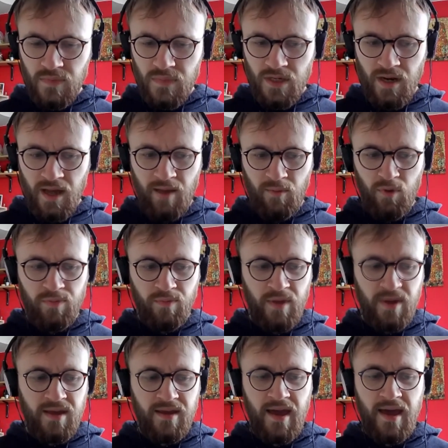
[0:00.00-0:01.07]
And with
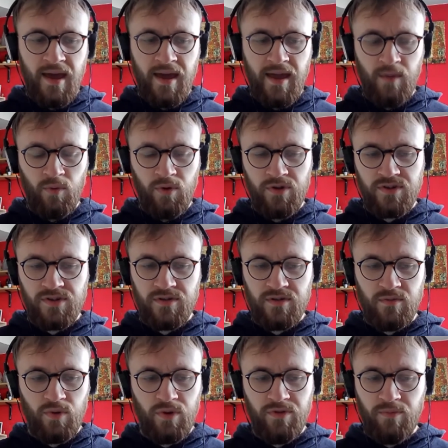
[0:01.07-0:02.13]
me, it was
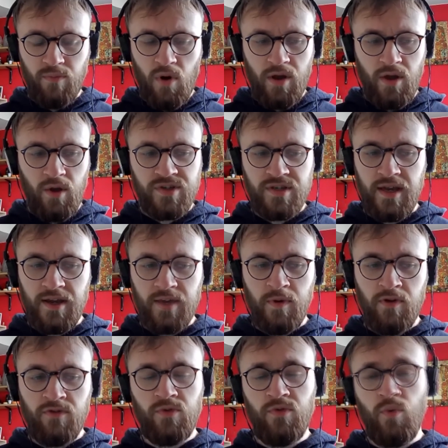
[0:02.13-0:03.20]
with my OCD
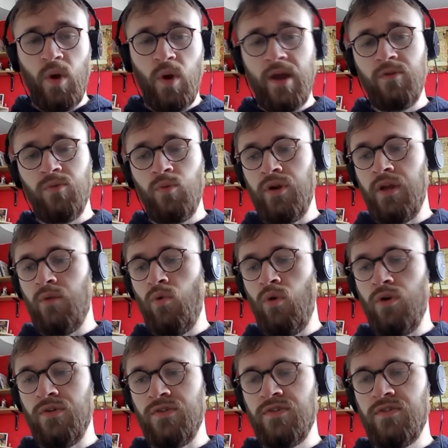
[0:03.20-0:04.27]
experience was a weird one. It
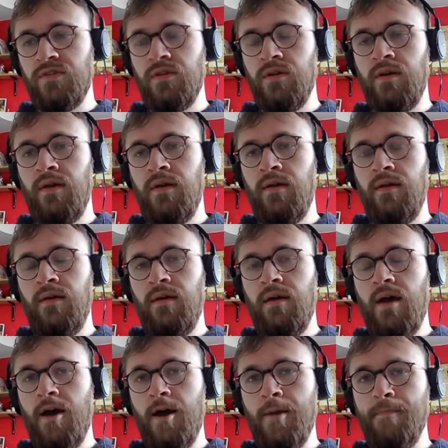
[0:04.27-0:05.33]
was
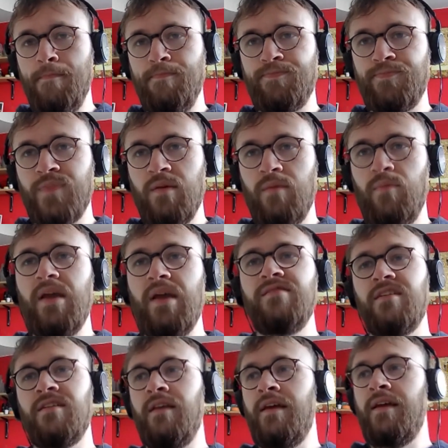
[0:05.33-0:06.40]

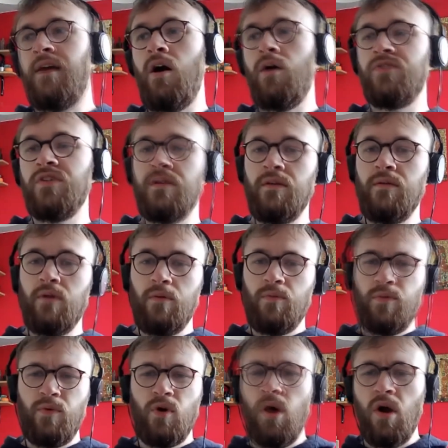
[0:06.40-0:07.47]
basically I was in
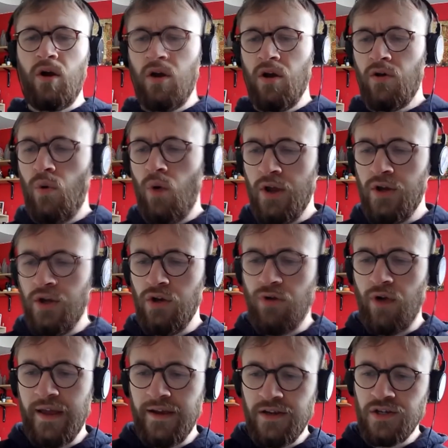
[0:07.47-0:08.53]
quite a new
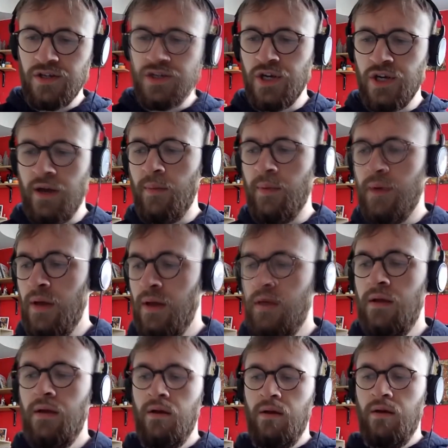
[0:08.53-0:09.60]
relationship.
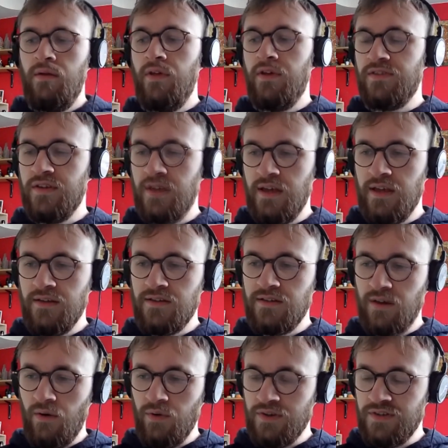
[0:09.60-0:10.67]
This is, I
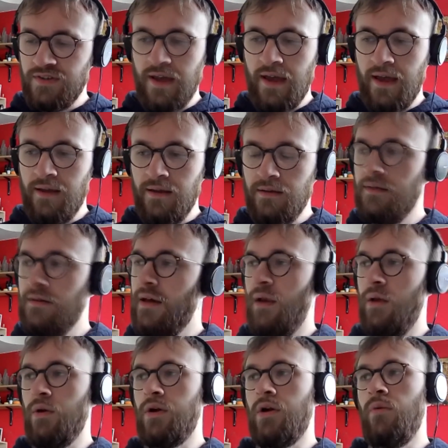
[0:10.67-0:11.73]
want to say, how
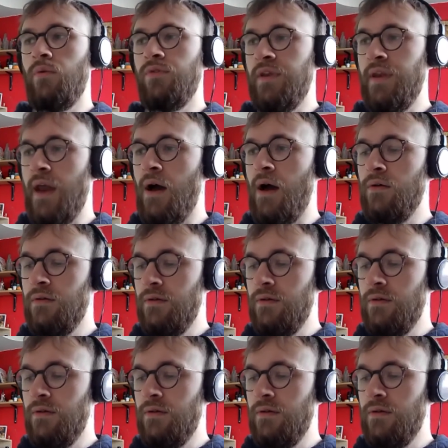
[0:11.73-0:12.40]
long ago was it now?